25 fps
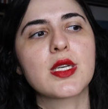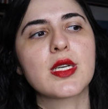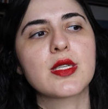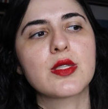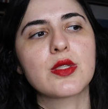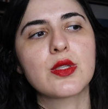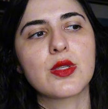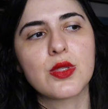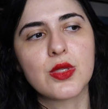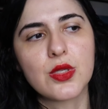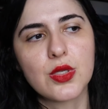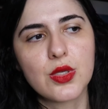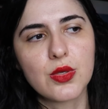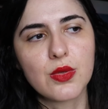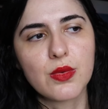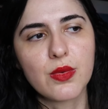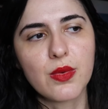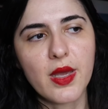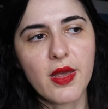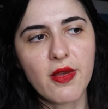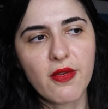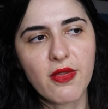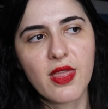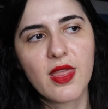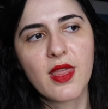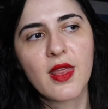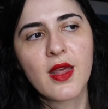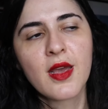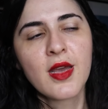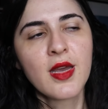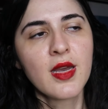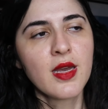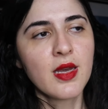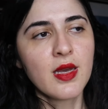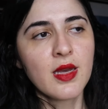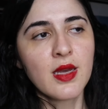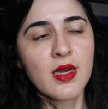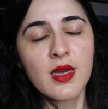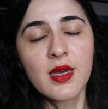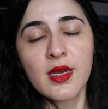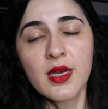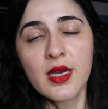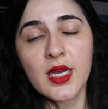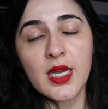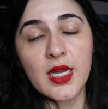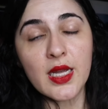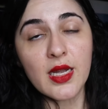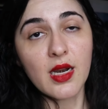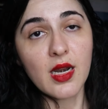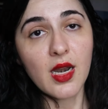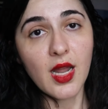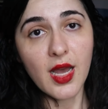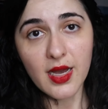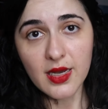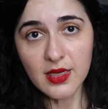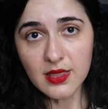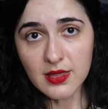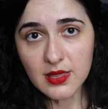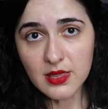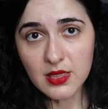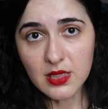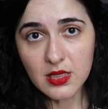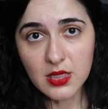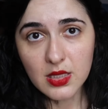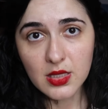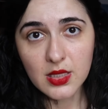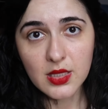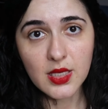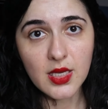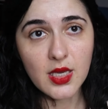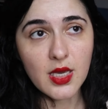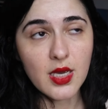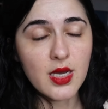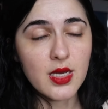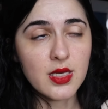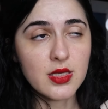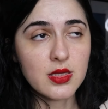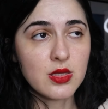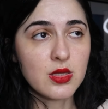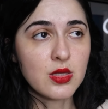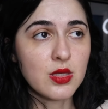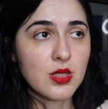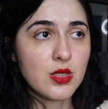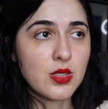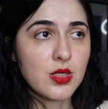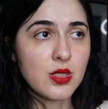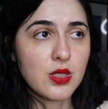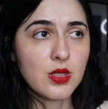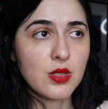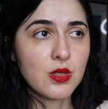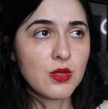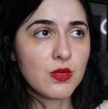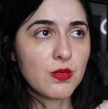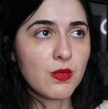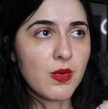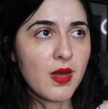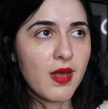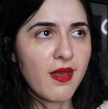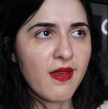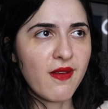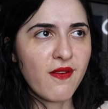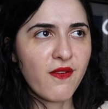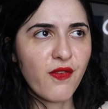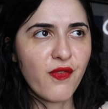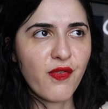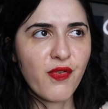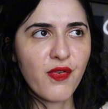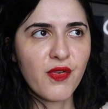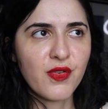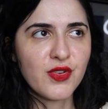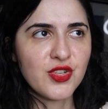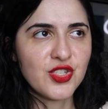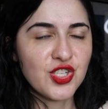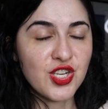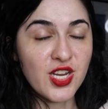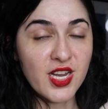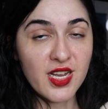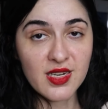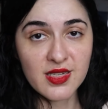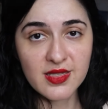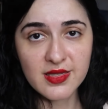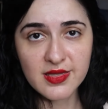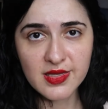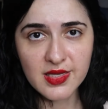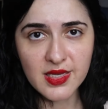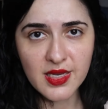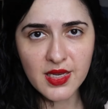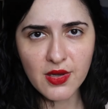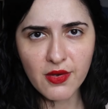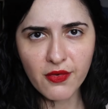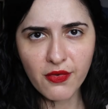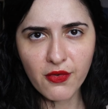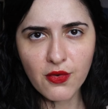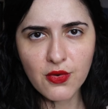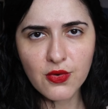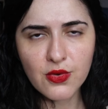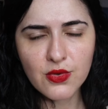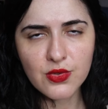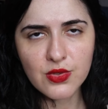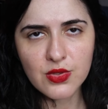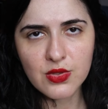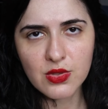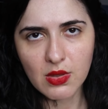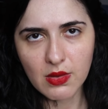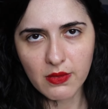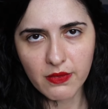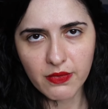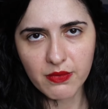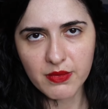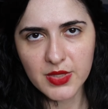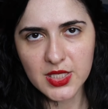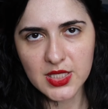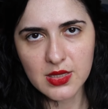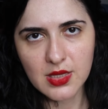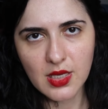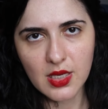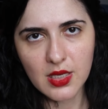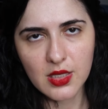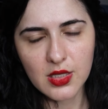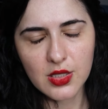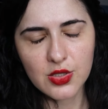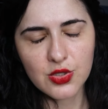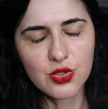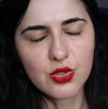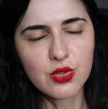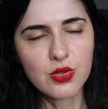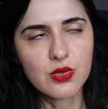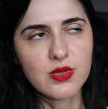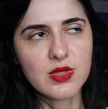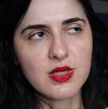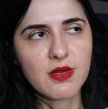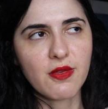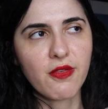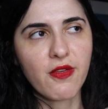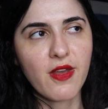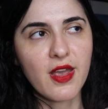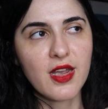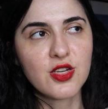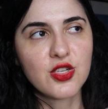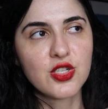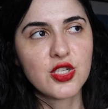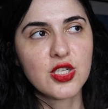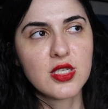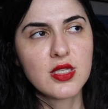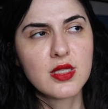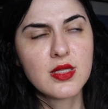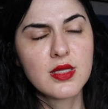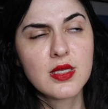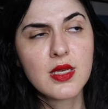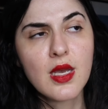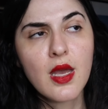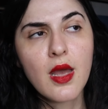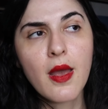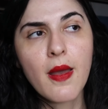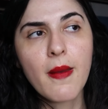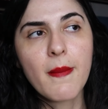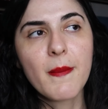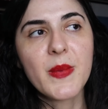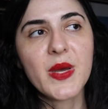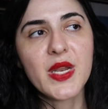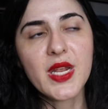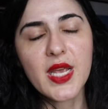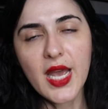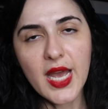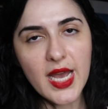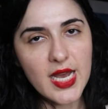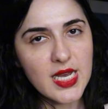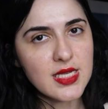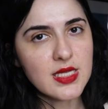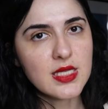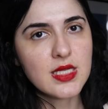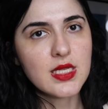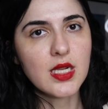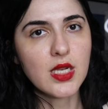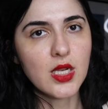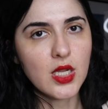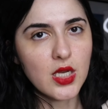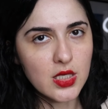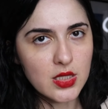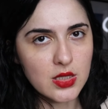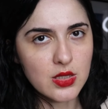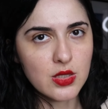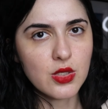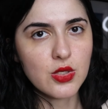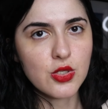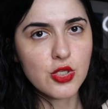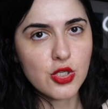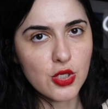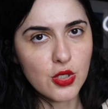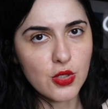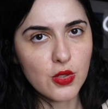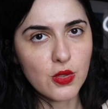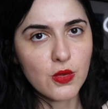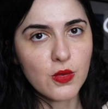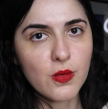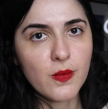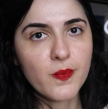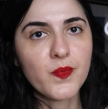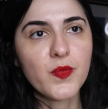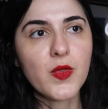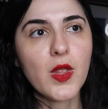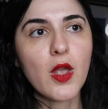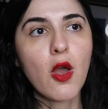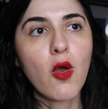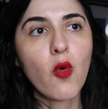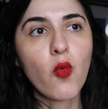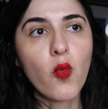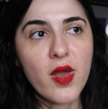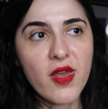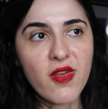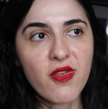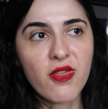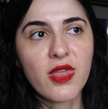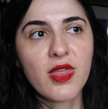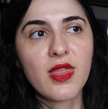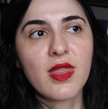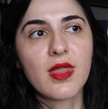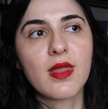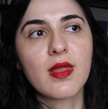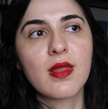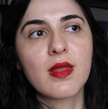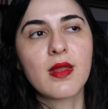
has to do with class. It has to do with jealousy, of course, of Mr. Earnshaw's affections, but it has a lot to do with